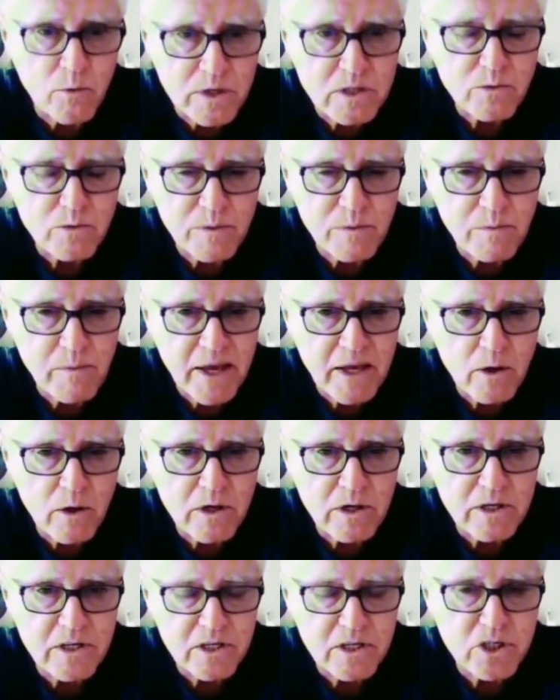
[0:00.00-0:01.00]
Once we made
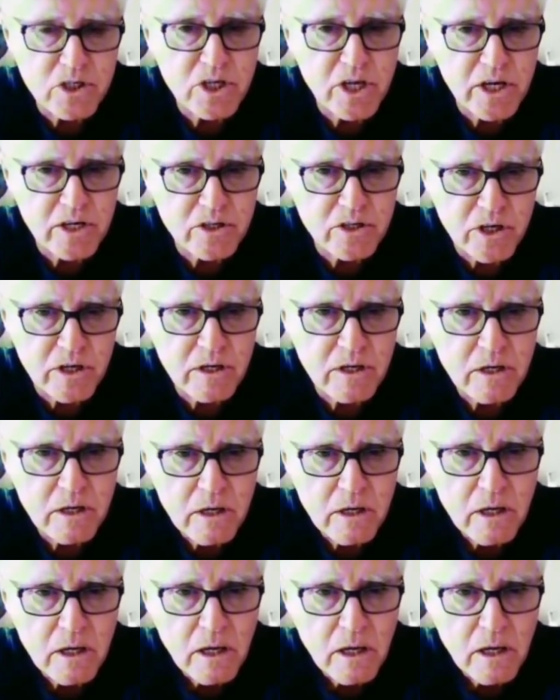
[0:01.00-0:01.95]
our decision